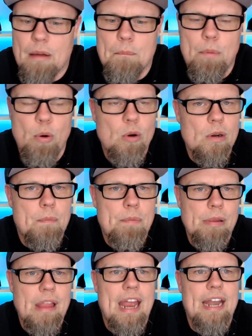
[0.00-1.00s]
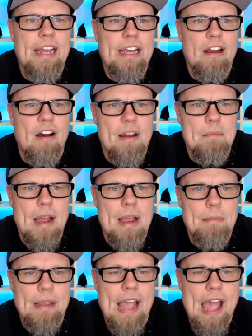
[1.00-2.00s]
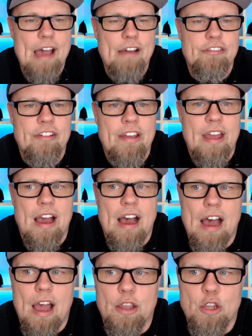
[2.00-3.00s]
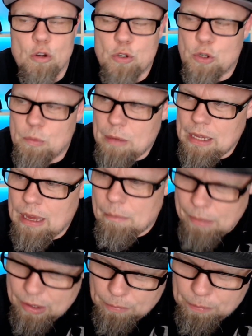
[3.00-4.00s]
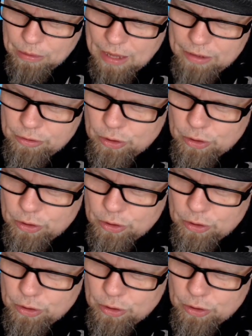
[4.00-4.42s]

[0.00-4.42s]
poor planning on my behalf. You should be a better planner and